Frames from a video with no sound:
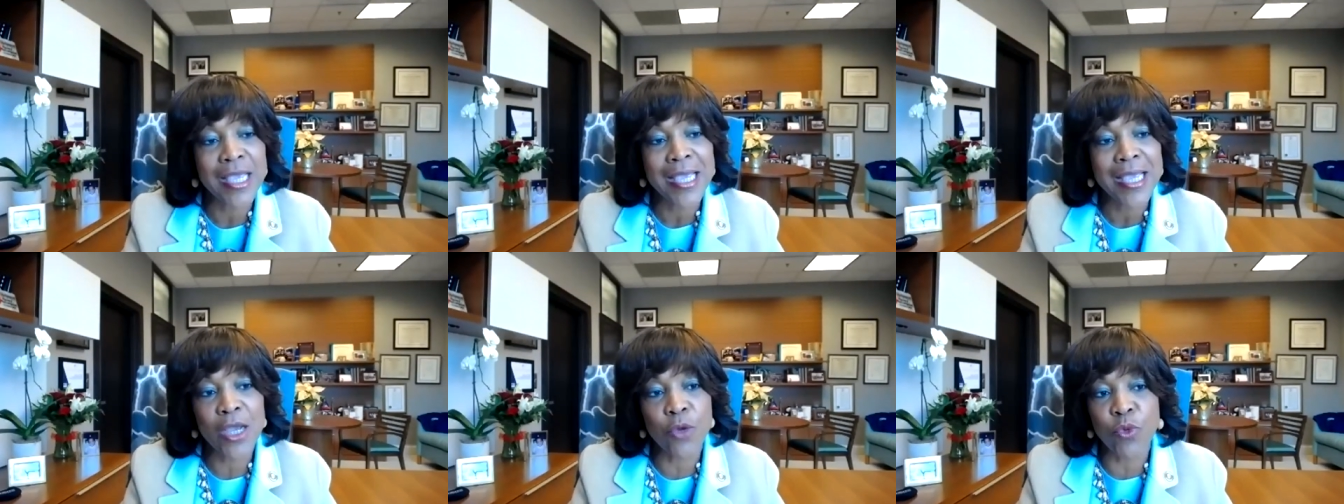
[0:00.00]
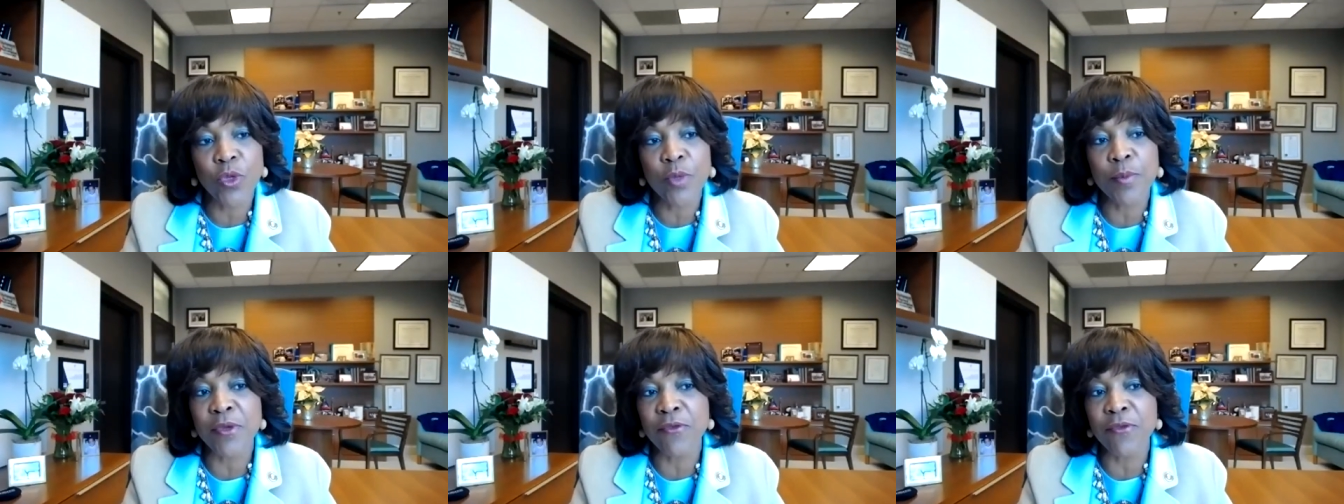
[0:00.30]
and
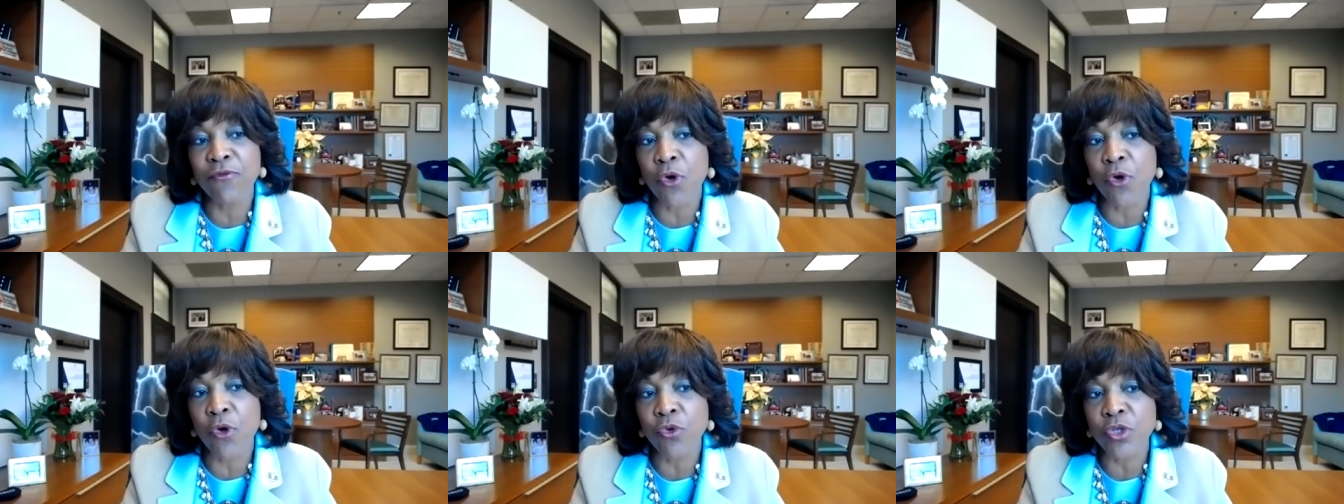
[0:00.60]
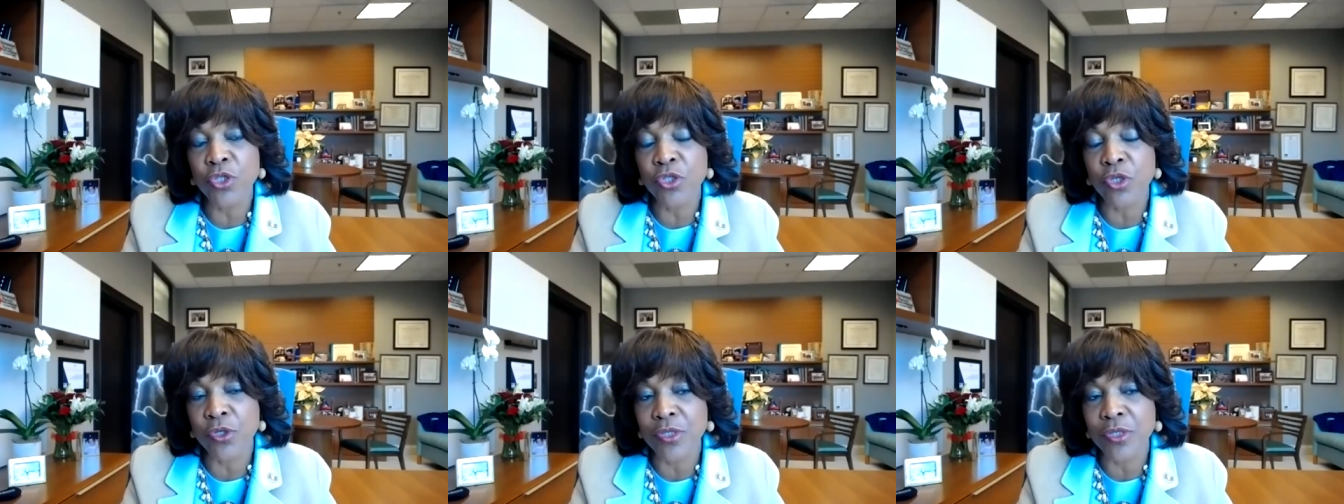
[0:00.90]
we've been
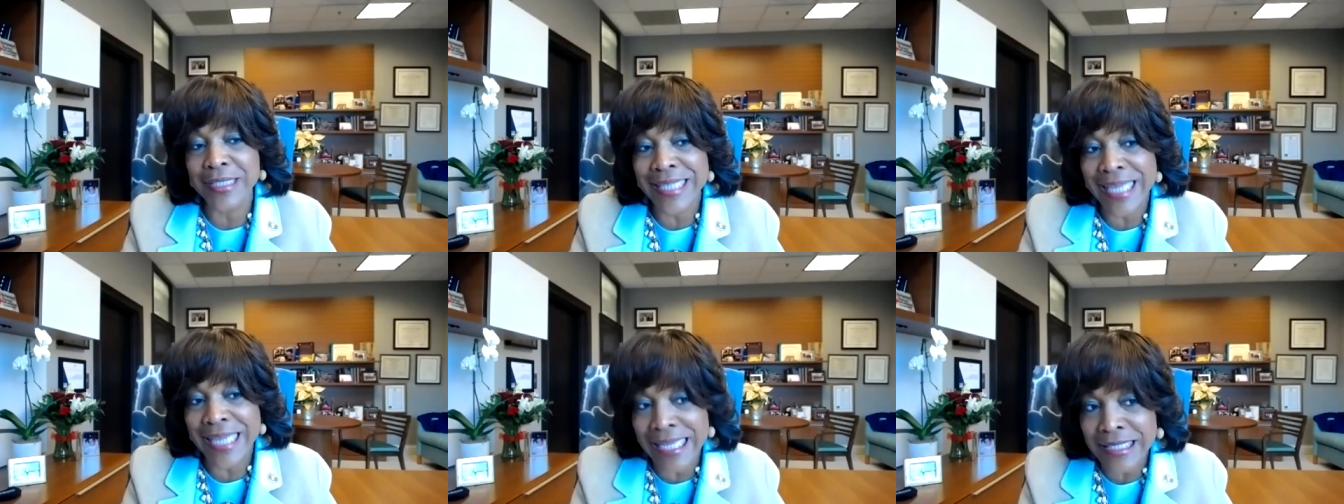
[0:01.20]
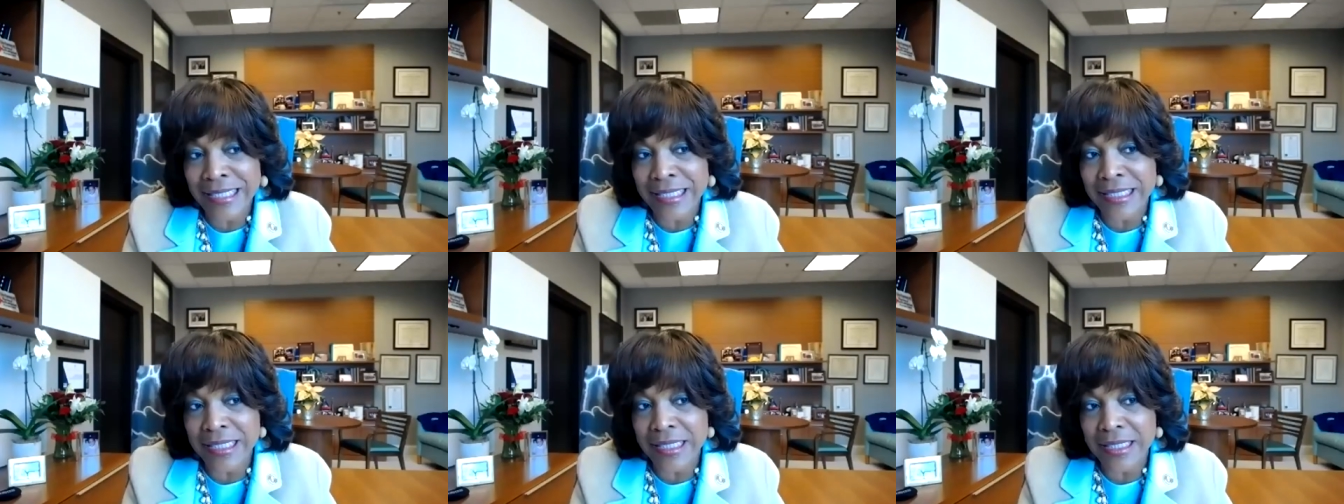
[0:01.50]
focused on
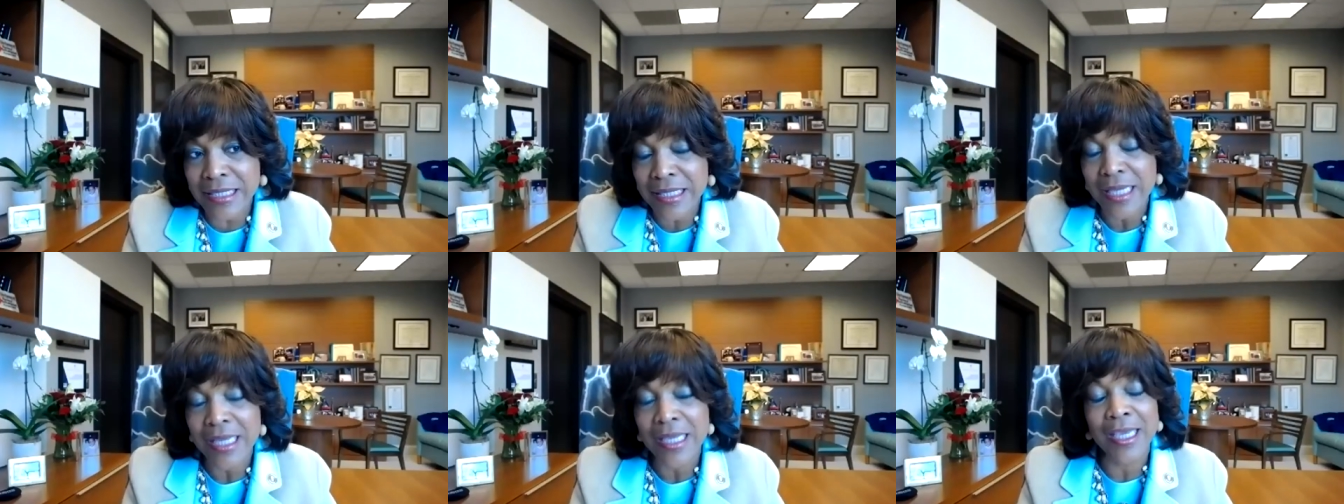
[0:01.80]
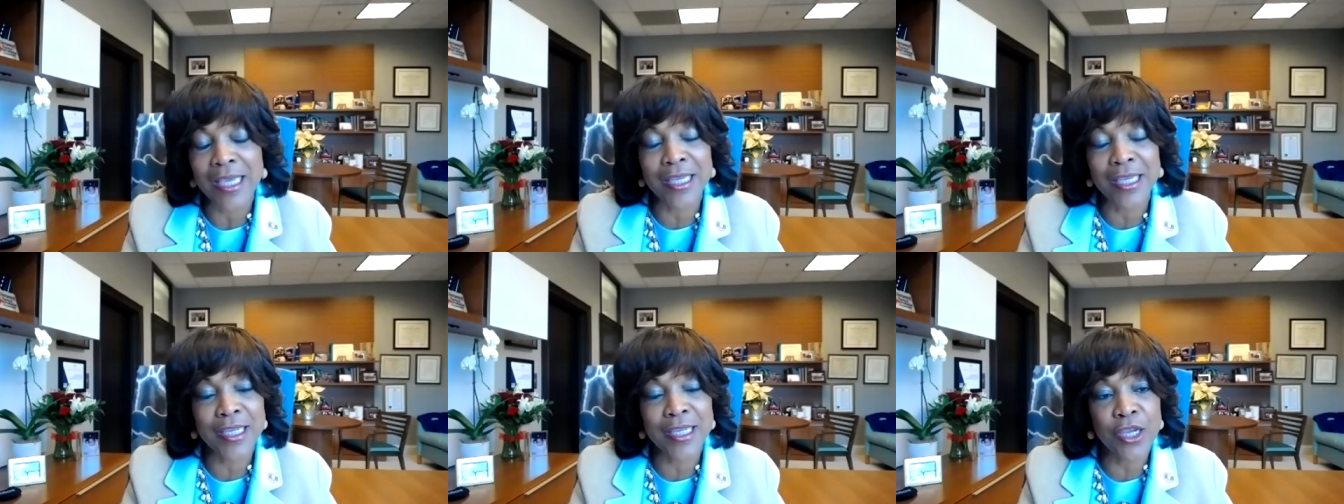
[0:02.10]
testing
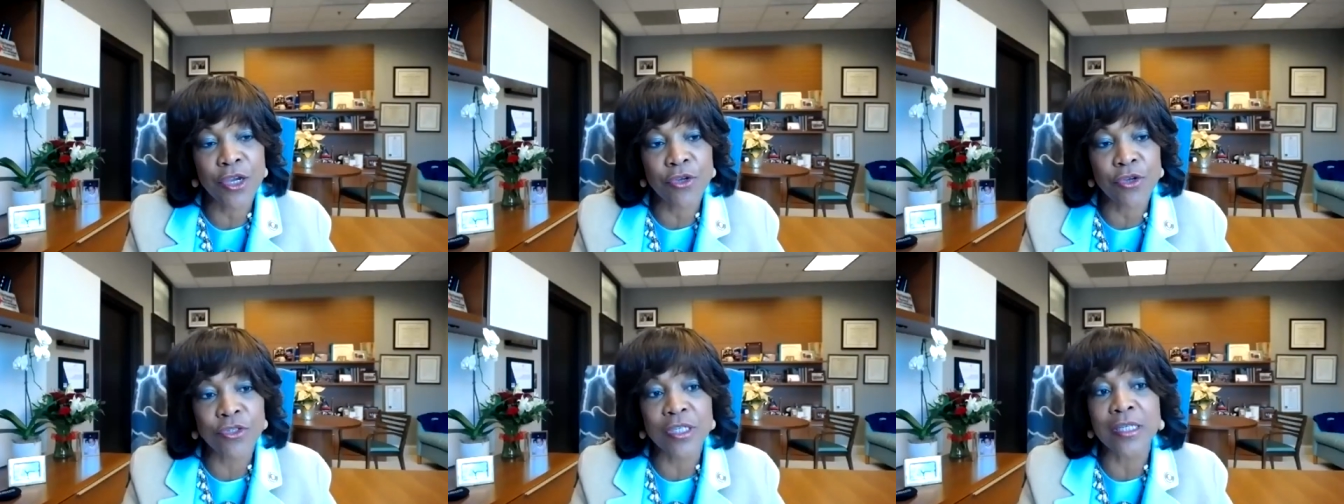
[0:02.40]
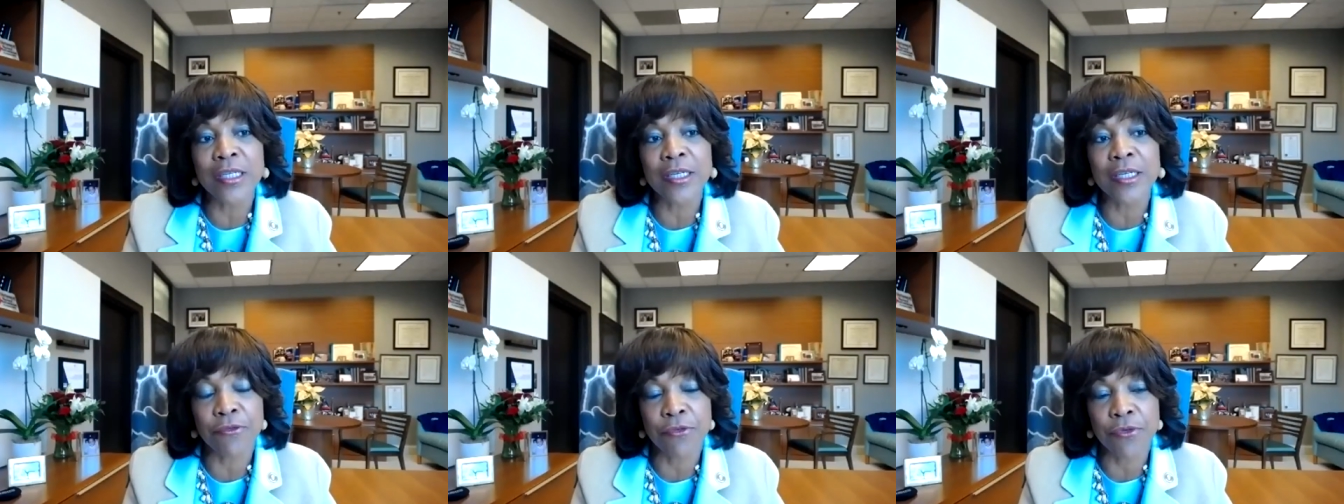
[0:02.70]
and care
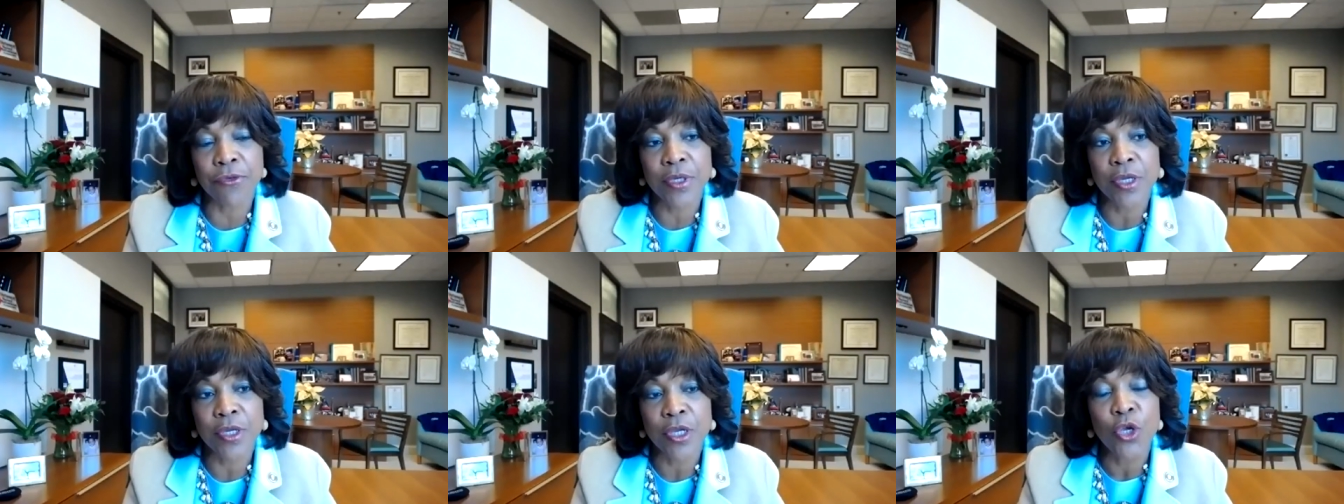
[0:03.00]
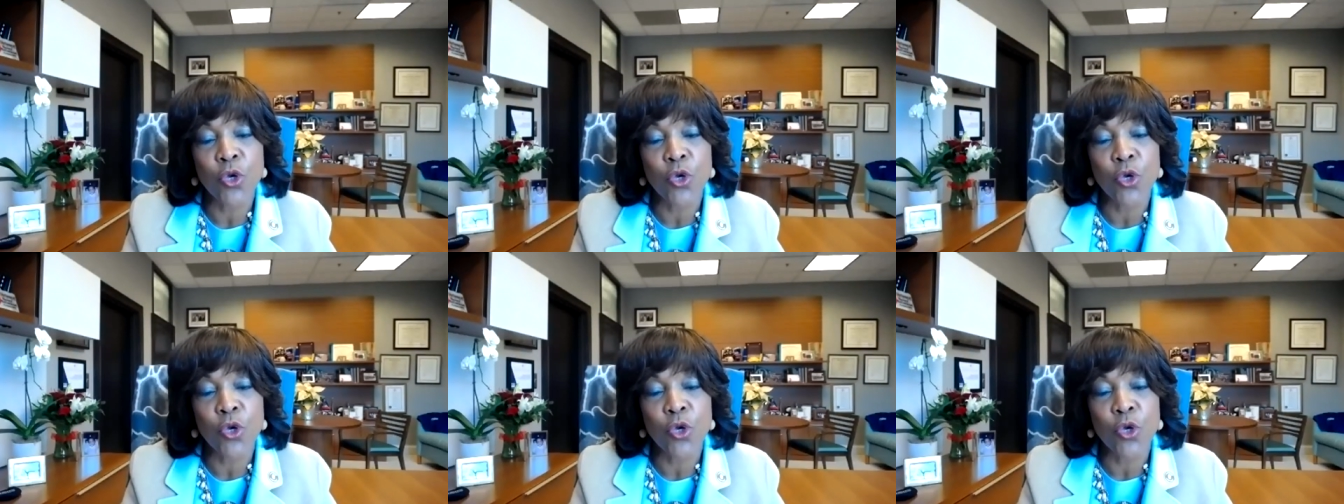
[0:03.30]
delivery.